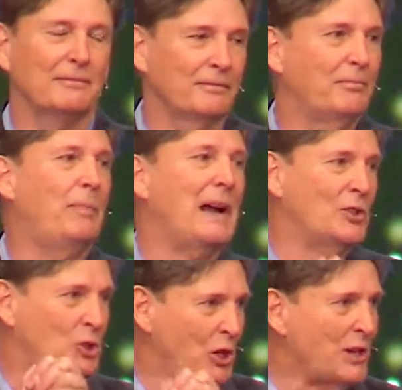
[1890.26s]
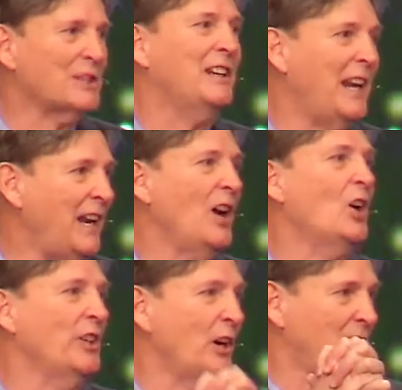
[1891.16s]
by just getting on their